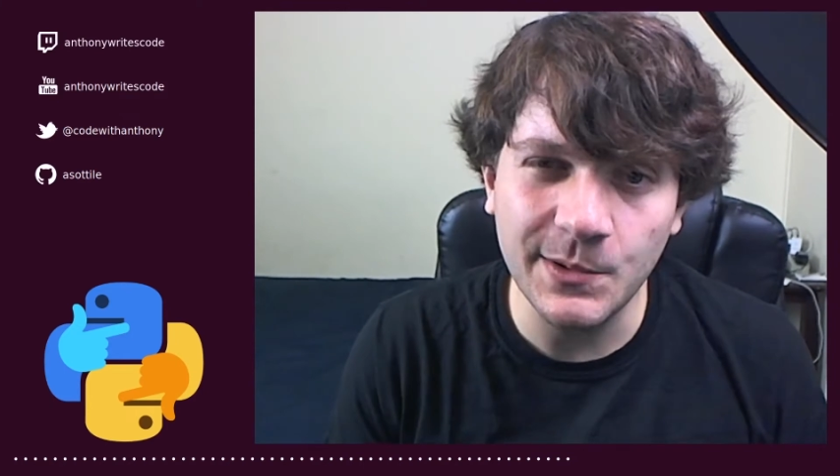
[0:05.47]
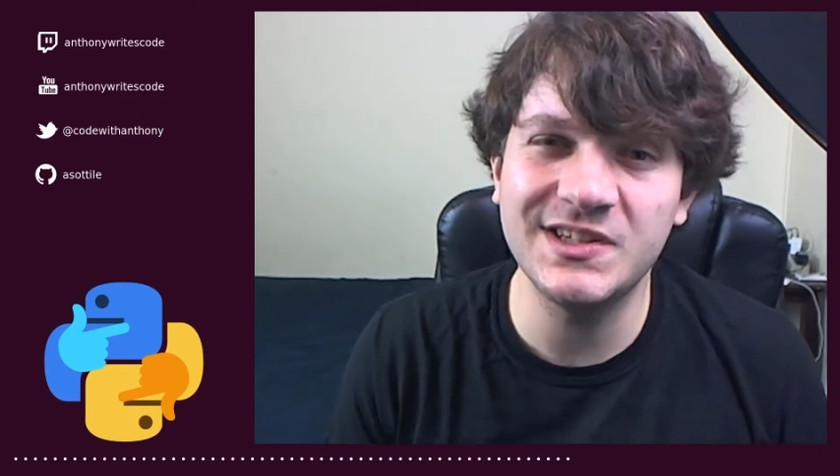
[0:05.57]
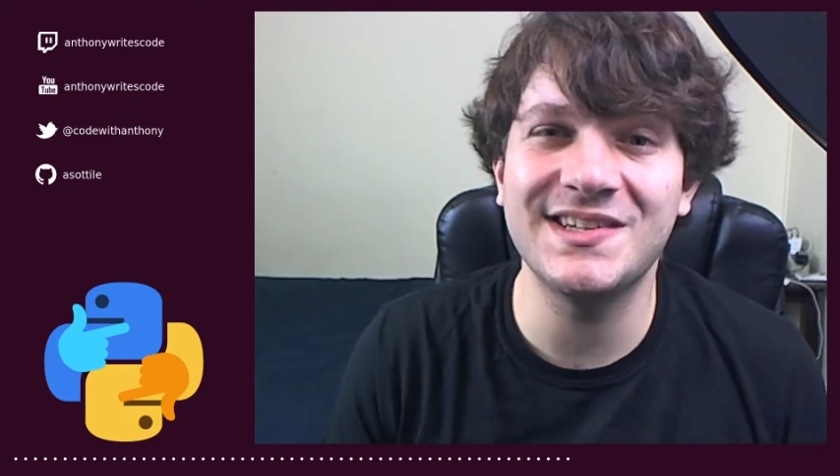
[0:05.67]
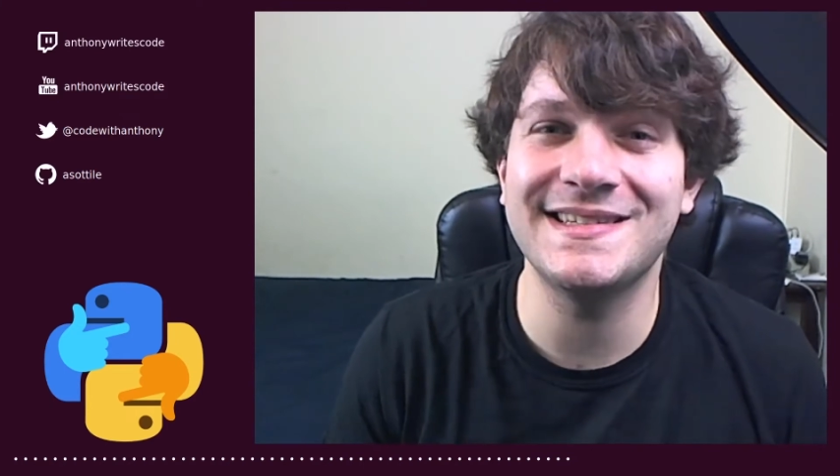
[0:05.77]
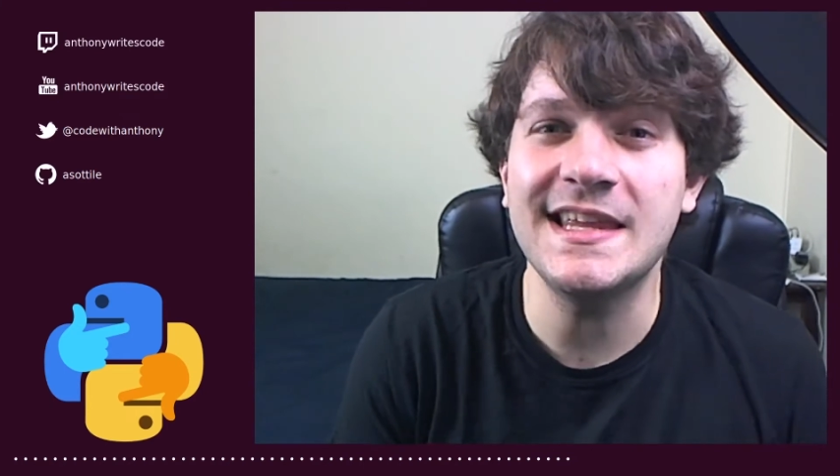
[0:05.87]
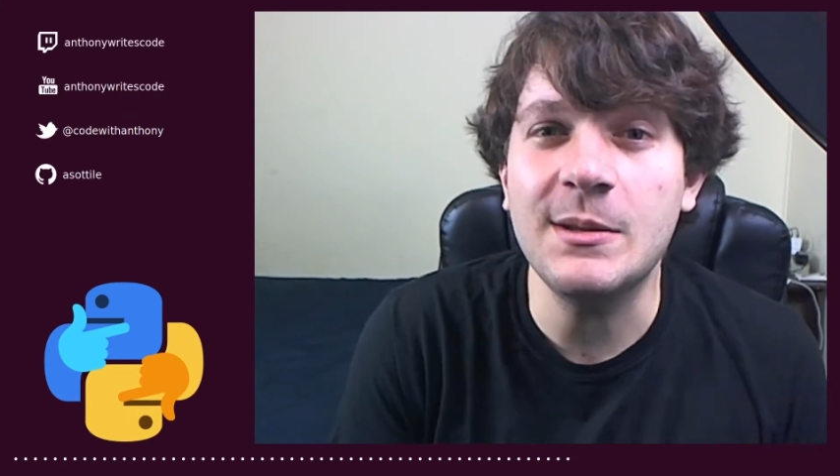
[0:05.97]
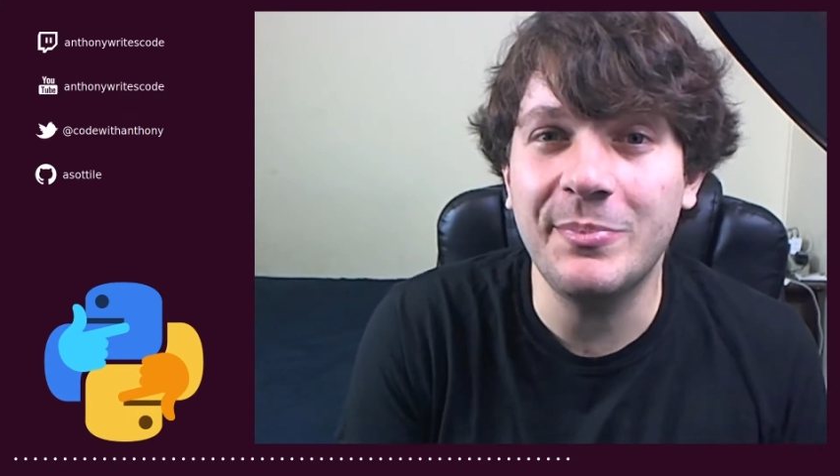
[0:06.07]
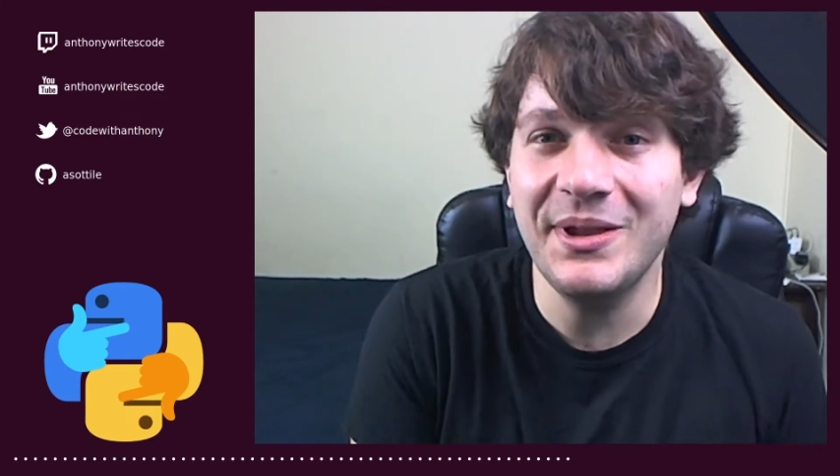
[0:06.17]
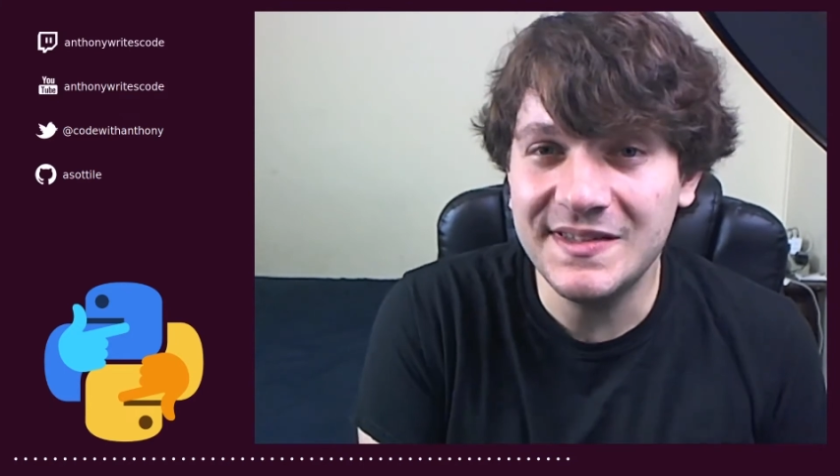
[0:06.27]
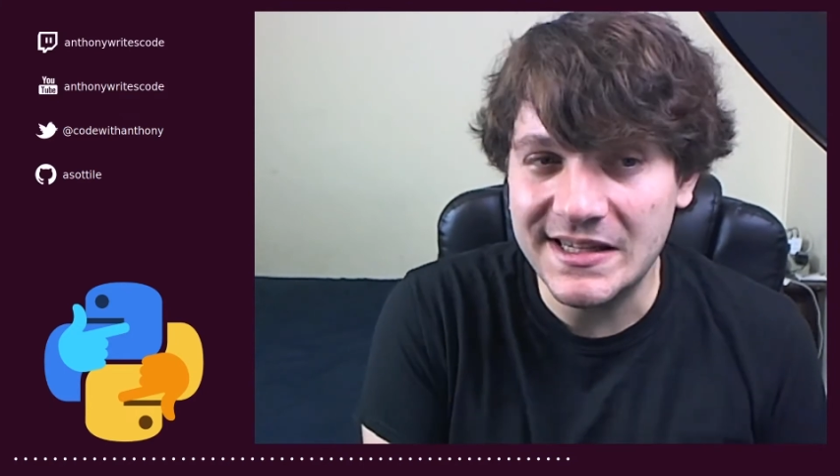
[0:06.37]
which is the
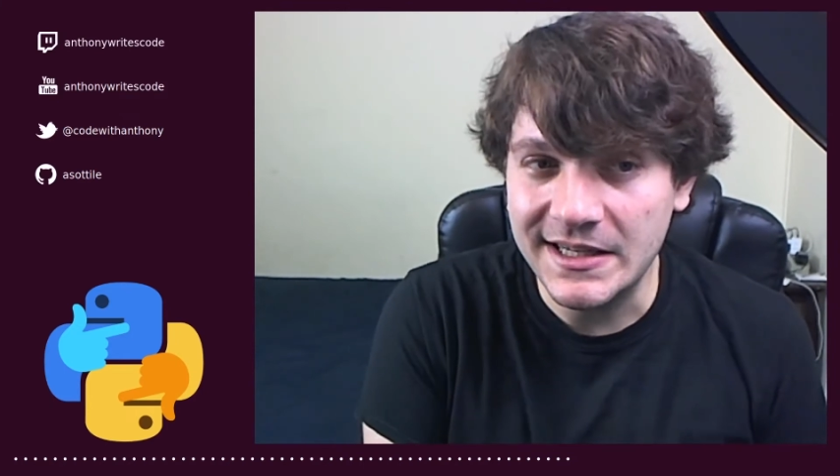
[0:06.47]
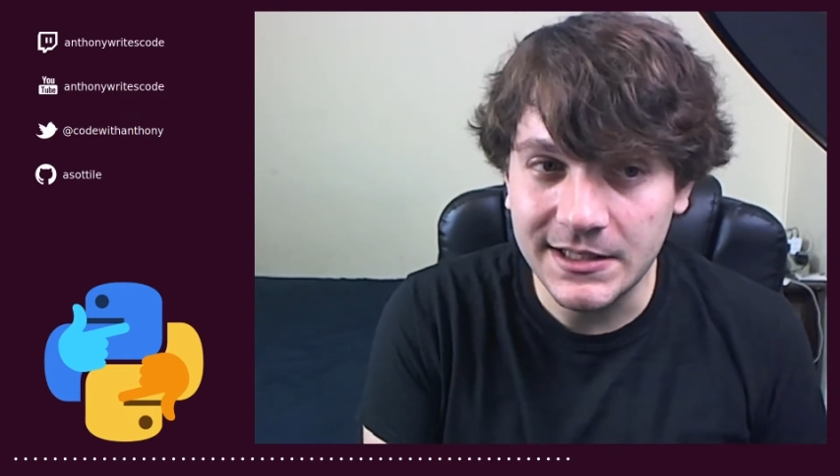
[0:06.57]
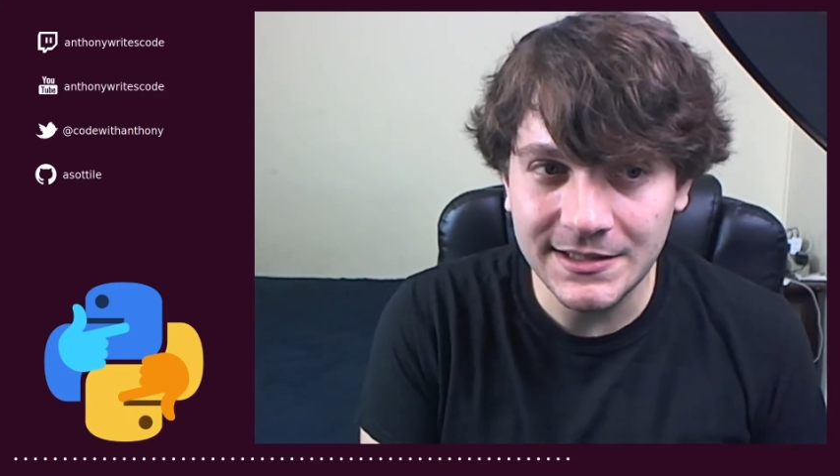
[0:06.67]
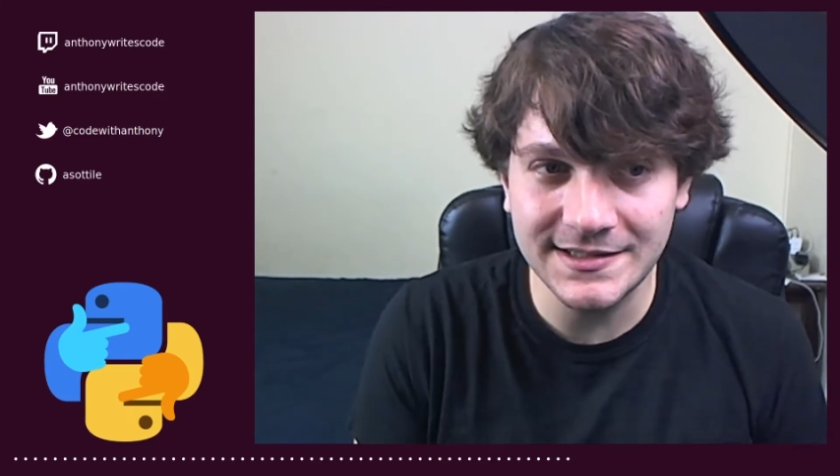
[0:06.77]
built-in